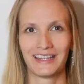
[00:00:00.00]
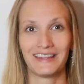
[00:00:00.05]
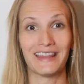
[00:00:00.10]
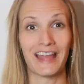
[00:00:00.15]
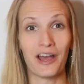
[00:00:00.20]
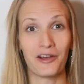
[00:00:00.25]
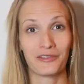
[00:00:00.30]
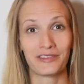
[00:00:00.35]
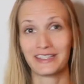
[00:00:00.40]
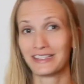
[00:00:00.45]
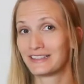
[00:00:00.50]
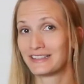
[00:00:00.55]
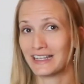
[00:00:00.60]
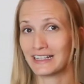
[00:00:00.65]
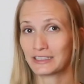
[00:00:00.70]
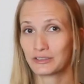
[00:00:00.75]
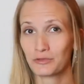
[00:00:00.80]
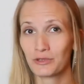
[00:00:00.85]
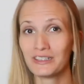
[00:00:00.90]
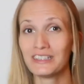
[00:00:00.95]
Now, this
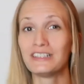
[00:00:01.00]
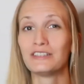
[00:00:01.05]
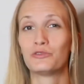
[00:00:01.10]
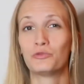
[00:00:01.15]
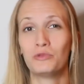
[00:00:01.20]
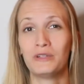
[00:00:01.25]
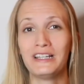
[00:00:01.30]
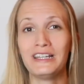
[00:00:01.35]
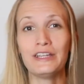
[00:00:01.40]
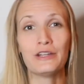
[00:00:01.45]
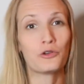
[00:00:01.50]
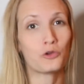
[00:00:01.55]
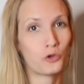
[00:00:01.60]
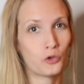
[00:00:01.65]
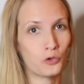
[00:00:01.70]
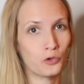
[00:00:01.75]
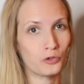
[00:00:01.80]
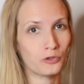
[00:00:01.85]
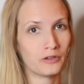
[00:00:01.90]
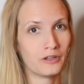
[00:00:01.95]
next one is really
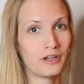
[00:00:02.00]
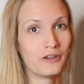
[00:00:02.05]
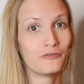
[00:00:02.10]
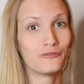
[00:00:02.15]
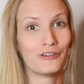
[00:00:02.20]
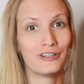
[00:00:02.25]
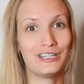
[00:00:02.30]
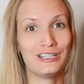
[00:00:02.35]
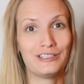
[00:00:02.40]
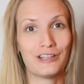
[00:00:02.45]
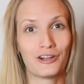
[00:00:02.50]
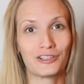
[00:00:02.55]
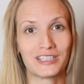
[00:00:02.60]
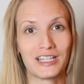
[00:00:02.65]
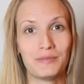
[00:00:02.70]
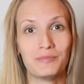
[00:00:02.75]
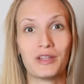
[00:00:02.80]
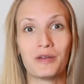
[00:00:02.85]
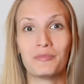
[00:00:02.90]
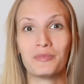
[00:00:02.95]
cool. Funny dog
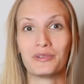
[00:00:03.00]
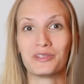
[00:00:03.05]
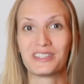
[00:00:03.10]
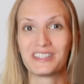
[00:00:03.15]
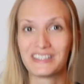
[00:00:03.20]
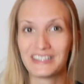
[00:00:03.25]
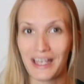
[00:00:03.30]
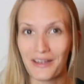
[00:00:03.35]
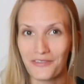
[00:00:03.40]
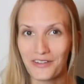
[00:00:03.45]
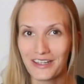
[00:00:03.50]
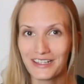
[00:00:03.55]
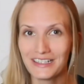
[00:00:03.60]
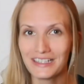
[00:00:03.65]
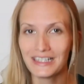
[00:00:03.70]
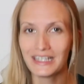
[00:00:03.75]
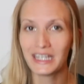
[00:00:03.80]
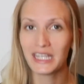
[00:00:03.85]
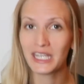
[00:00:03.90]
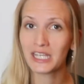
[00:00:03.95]
name number 7
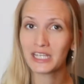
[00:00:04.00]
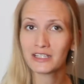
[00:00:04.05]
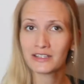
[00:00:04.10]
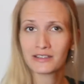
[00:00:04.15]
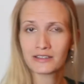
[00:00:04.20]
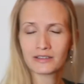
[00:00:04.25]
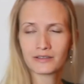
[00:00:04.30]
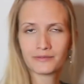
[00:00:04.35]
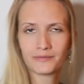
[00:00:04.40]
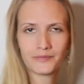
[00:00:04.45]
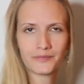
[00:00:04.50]
is